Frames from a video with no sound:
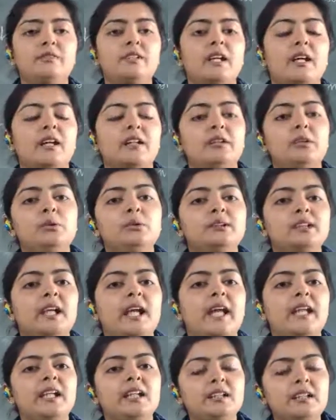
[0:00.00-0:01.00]
are using
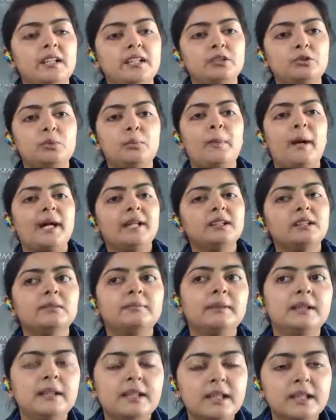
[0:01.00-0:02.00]
anything to bind the
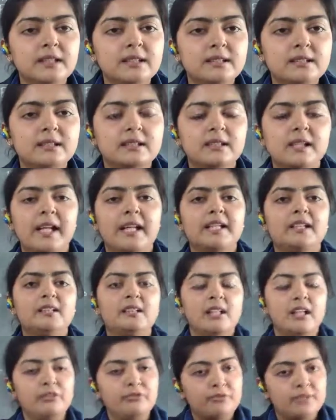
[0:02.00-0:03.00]
materials, like
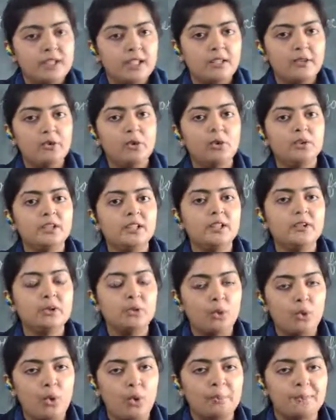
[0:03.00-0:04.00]
if they are using
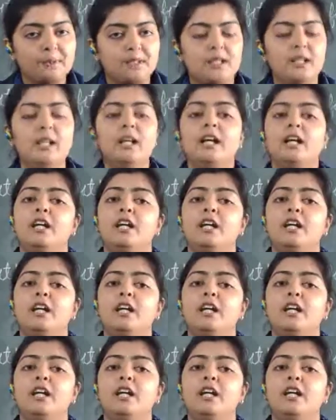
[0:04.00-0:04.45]
ropes,